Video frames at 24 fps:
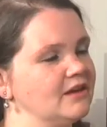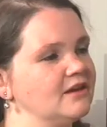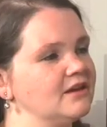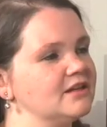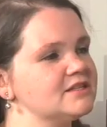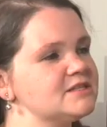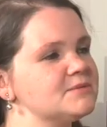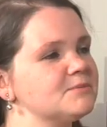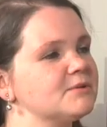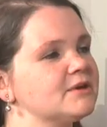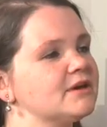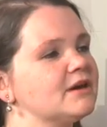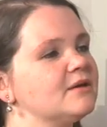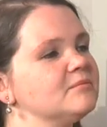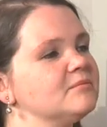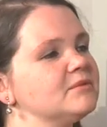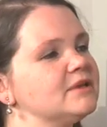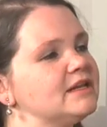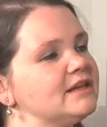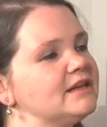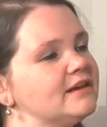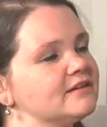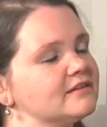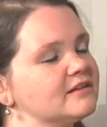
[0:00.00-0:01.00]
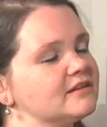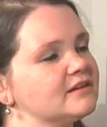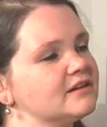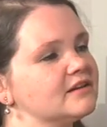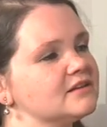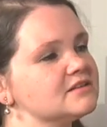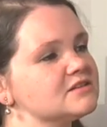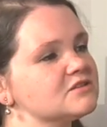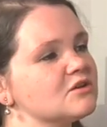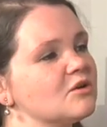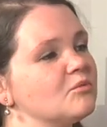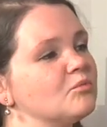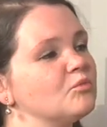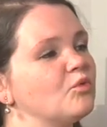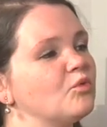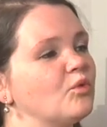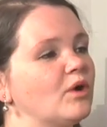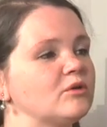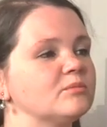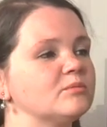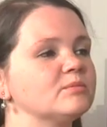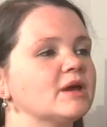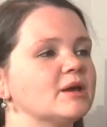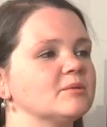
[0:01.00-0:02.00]
It's become clear that Eskom
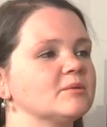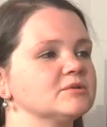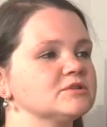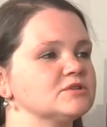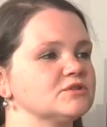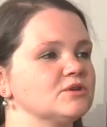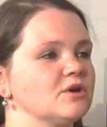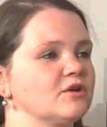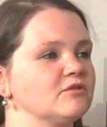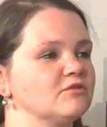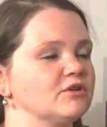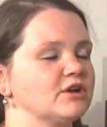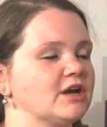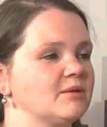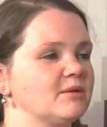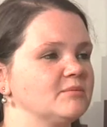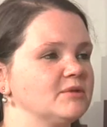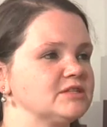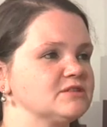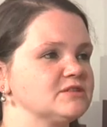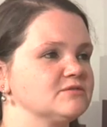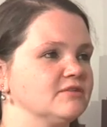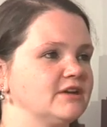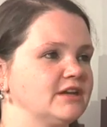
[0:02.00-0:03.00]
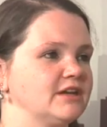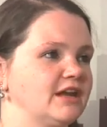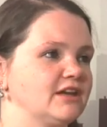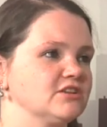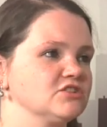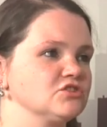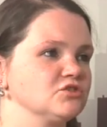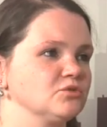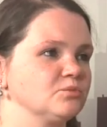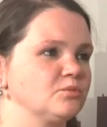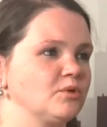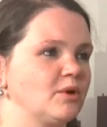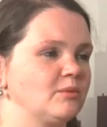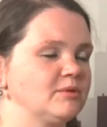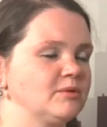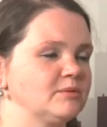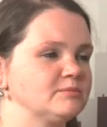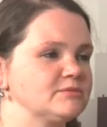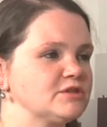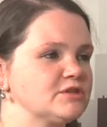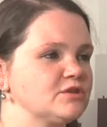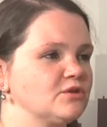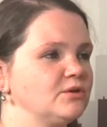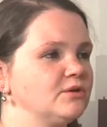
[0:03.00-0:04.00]
won't be able to overcome its financial
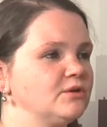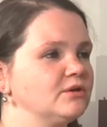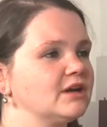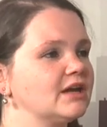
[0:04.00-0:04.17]
problems through